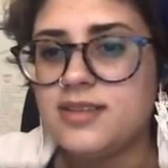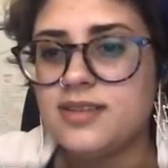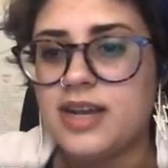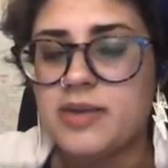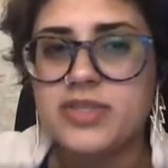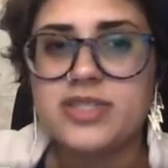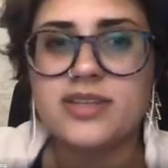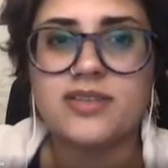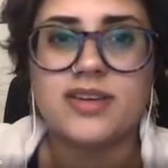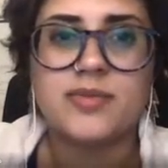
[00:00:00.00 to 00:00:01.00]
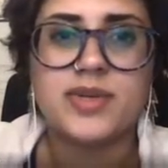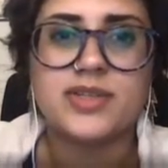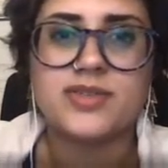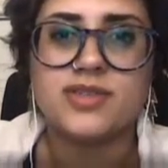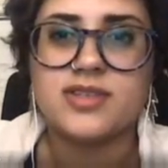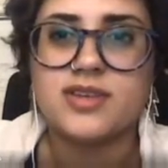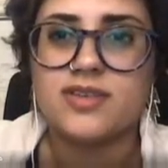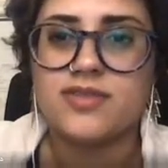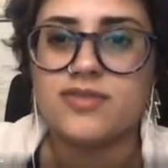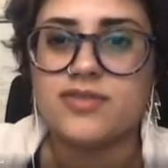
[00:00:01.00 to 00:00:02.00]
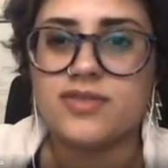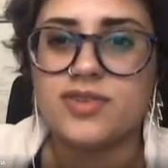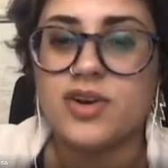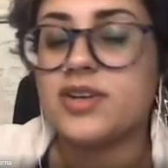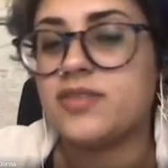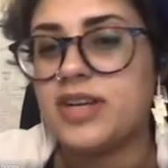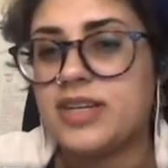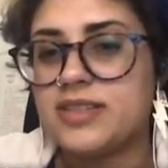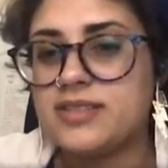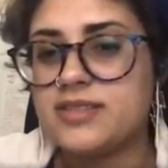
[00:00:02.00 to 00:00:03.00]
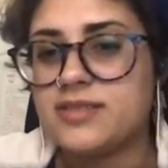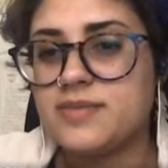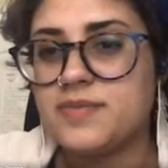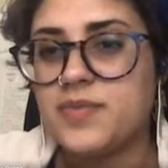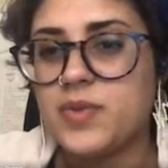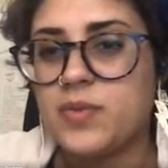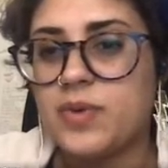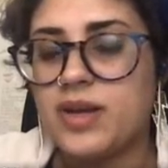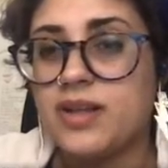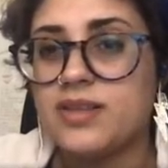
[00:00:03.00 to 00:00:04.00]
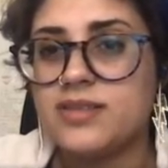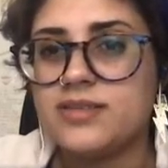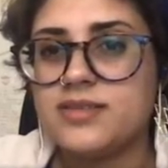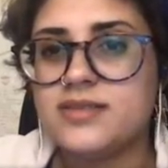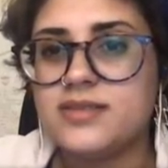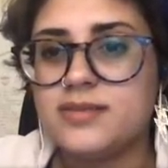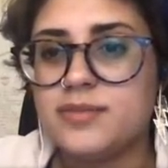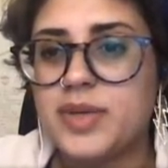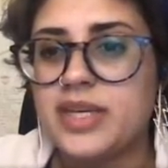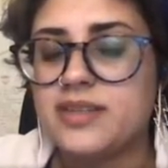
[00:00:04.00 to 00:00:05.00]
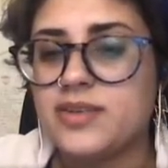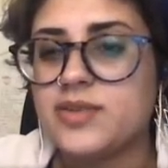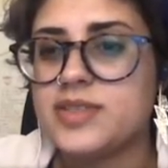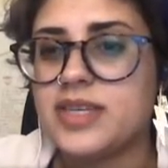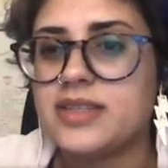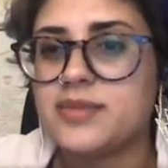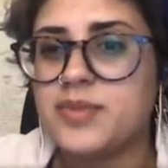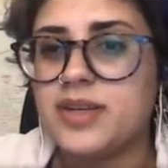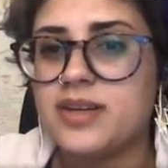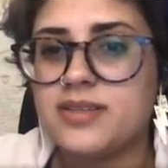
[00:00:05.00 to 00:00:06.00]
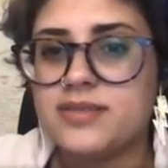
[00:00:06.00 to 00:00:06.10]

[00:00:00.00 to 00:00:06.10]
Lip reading: I'm just gonna look up pictures of garden rakes while Ben goes and gets a beer.